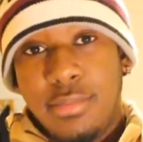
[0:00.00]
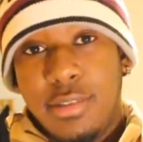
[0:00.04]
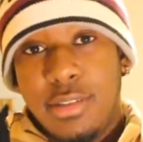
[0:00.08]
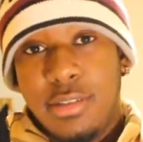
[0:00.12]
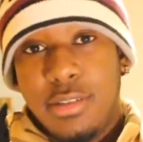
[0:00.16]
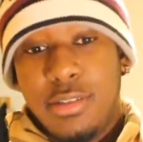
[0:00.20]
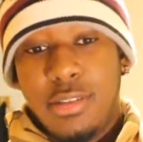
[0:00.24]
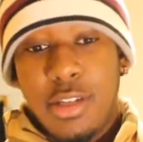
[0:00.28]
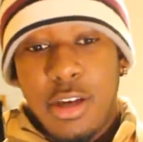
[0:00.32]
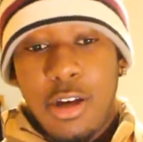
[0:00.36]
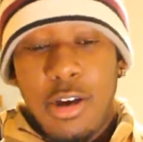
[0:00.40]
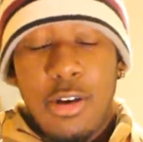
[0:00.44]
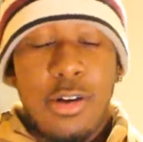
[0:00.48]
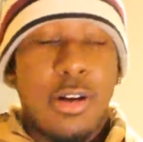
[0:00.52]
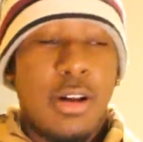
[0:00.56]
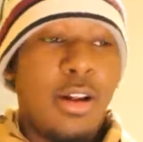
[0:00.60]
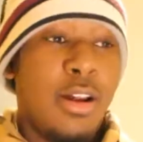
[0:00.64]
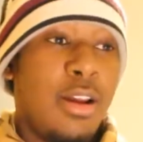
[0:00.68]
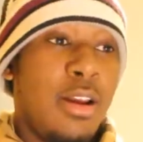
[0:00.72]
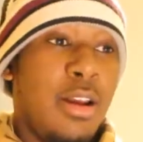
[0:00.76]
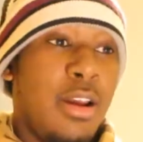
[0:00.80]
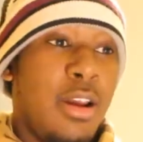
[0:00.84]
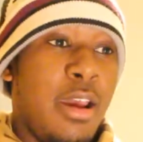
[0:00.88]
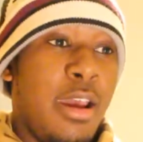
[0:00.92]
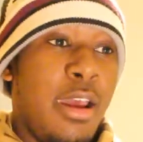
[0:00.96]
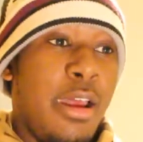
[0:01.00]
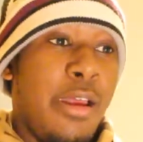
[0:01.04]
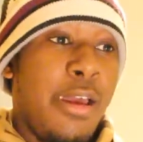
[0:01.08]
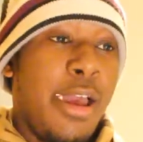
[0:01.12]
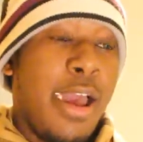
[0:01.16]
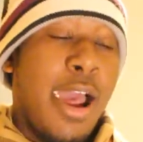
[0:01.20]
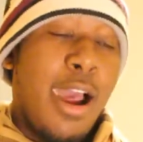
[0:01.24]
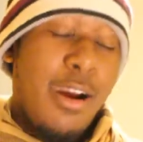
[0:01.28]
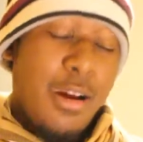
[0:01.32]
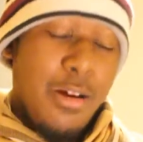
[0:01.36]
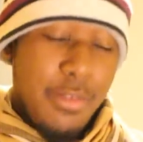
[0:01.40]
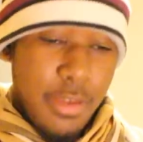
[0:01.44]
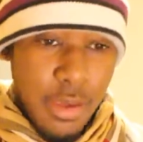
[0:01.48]
So,
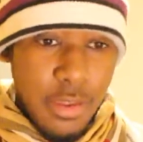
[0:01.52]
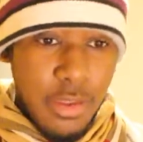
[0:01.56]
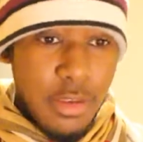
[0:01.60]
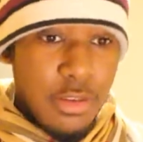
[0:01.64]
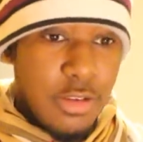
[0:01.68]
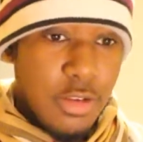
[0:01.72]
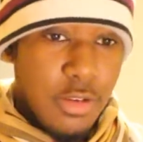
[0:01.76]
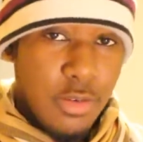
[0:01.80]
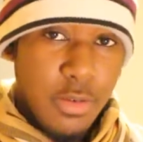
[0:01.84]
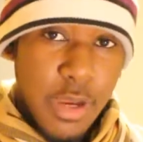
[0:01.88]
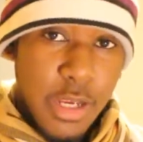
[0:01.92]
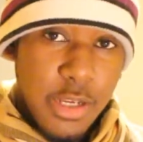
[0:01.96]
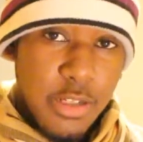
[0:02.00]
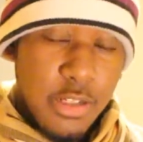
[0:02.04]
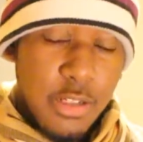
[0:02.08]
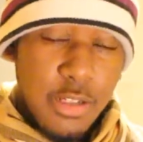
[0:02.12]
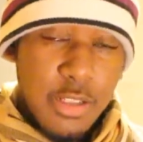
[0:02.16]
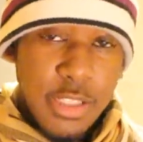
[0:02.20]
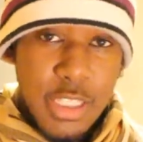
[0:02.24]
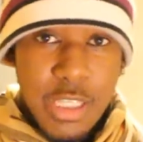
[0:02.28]
out of the other 2 questions,